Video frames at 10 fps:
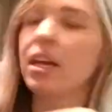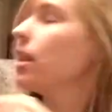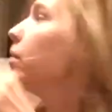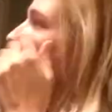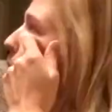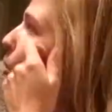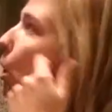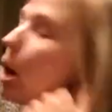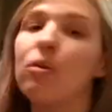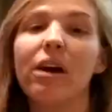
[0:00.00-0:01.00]
I think I'm gonna put
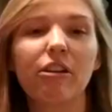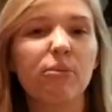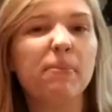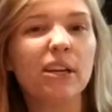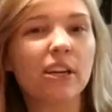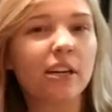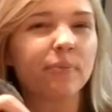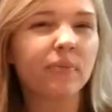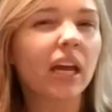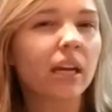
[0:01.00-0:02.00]
it around a mirror,
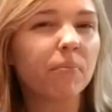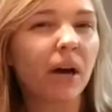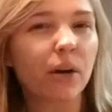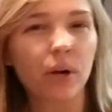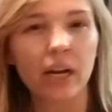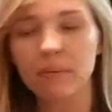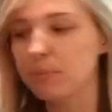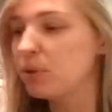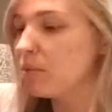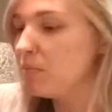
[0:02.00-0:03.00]
like by where I
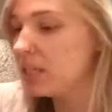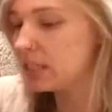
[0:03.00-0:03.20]
put the big